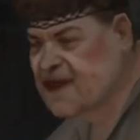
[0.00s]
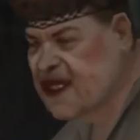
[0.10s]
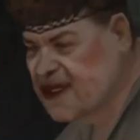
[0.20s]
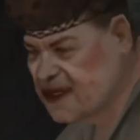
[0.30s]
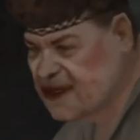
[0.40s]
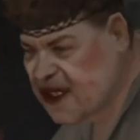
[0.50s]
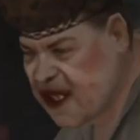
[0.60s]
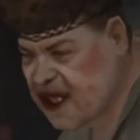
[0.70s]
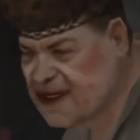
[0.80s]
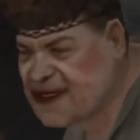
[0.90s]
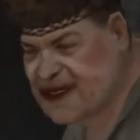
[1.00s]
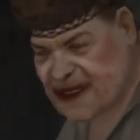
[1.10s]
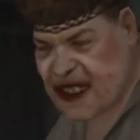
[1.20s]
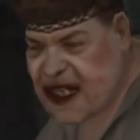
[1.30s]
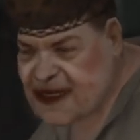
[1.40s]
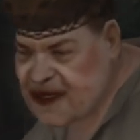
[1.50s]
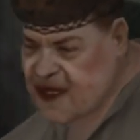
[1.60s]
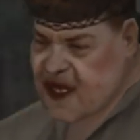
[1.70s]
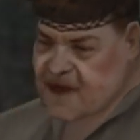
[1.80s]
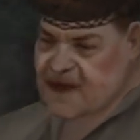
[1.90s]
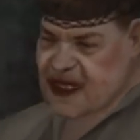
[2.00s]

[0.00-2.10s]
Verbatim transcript: had these on since last term.